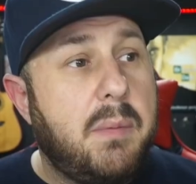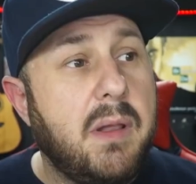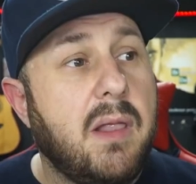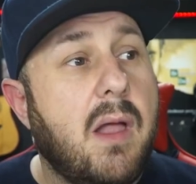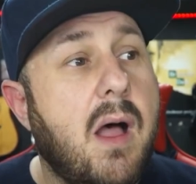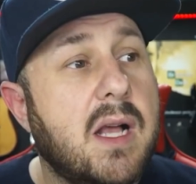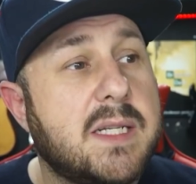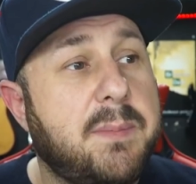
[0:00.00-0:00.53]
But
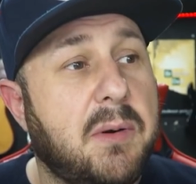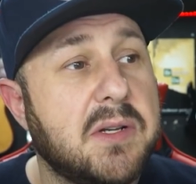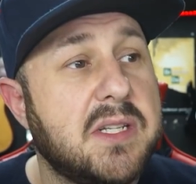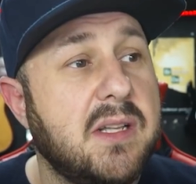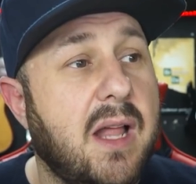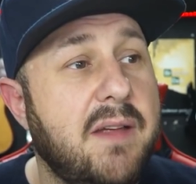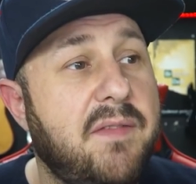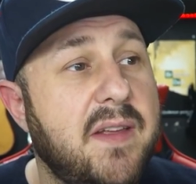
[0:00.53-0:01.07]
Locke's
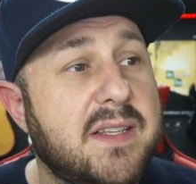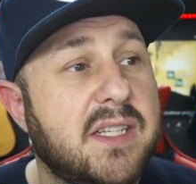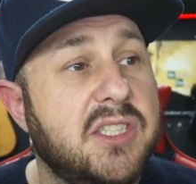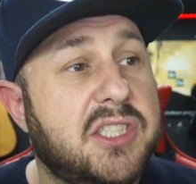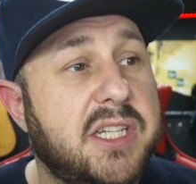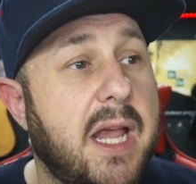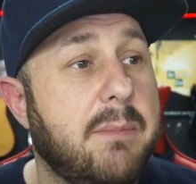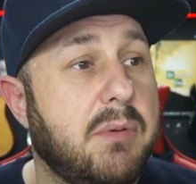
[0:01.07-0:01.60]
personal life is in
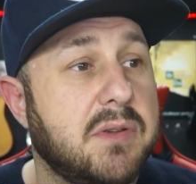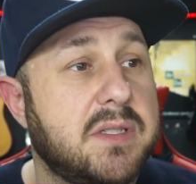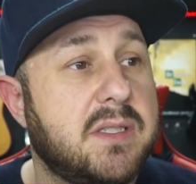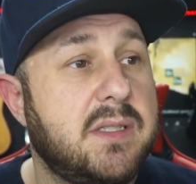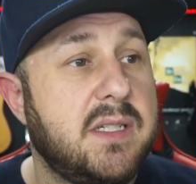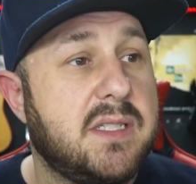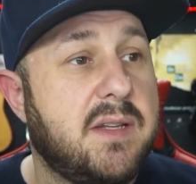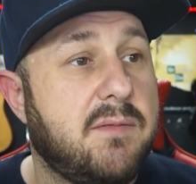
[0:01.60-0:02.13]

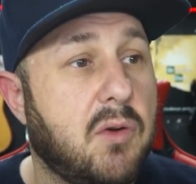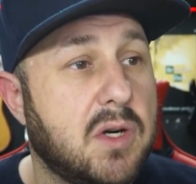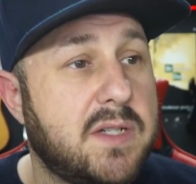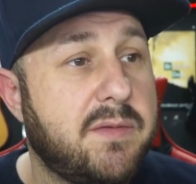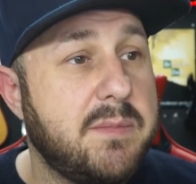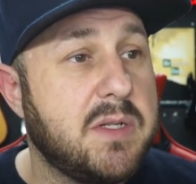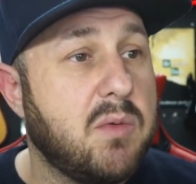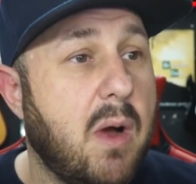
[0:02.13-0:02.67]
shambles. He's
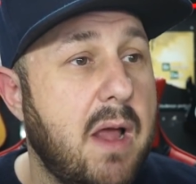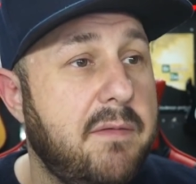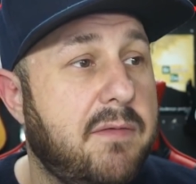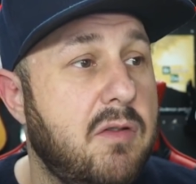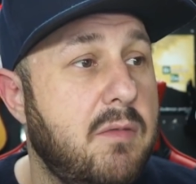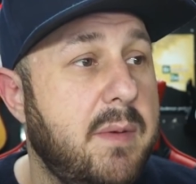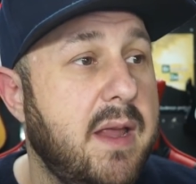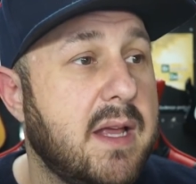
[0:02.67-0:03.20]
divorced from his wife,
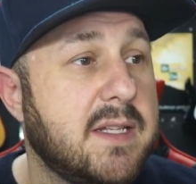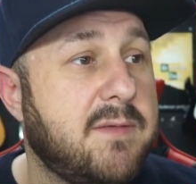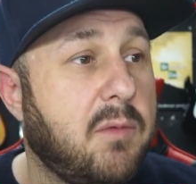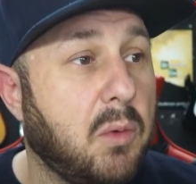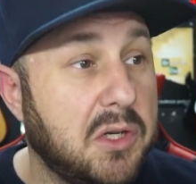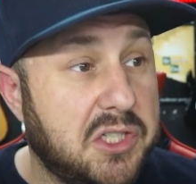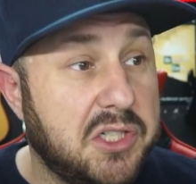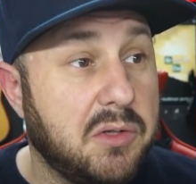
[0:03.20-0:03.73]
whom he has
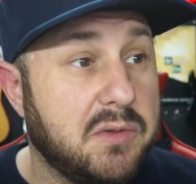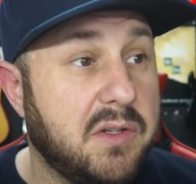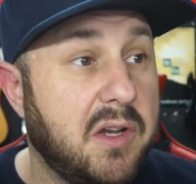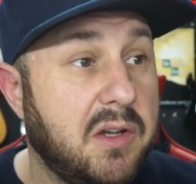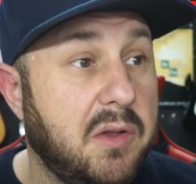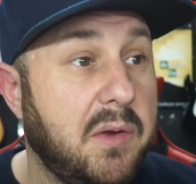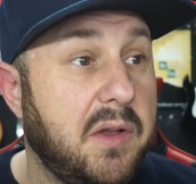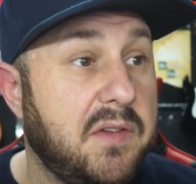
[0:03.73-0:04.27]
four children,
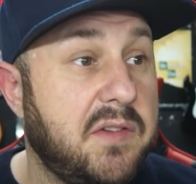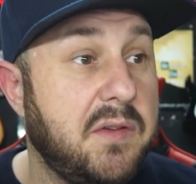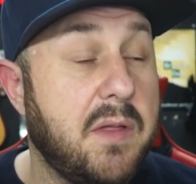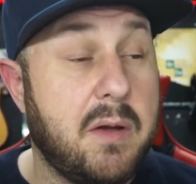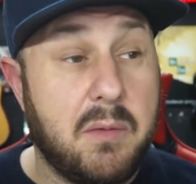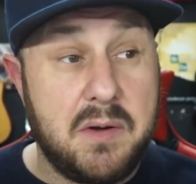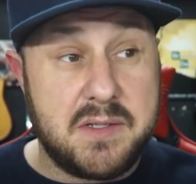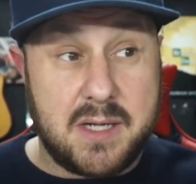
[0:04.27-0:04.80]
including two
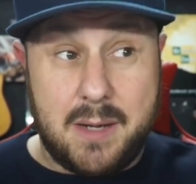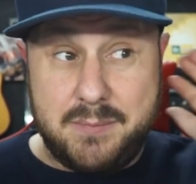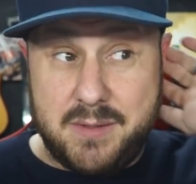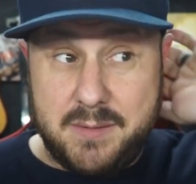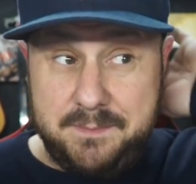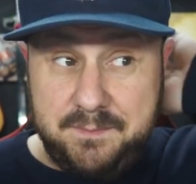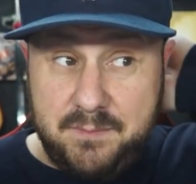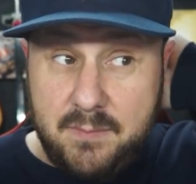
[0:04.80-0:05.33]
that were
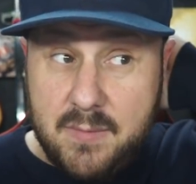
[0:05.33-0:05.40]
adopted.